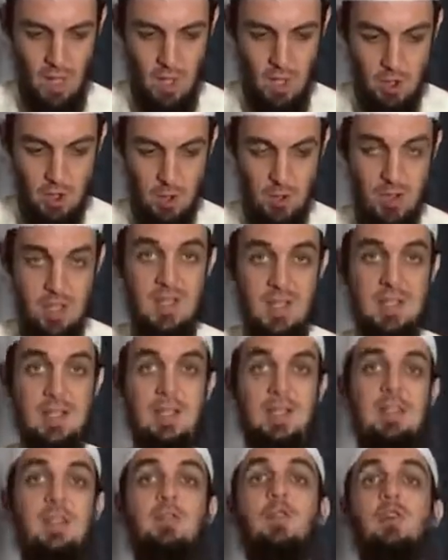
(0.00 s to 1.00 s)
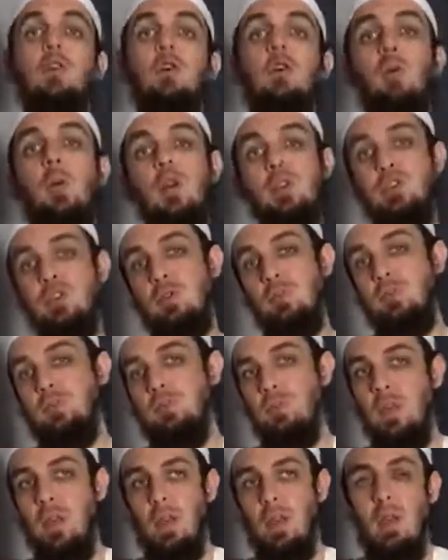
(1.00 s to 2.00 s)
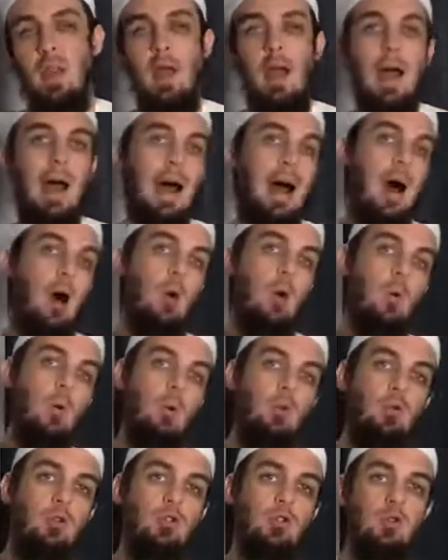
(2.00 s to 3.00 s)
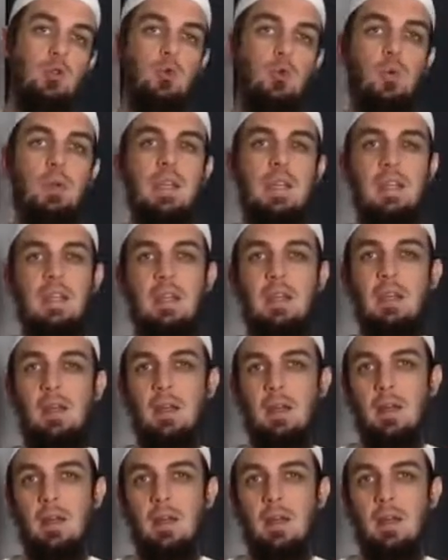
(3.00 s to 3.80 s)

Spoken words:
So this is a difficult question. How do we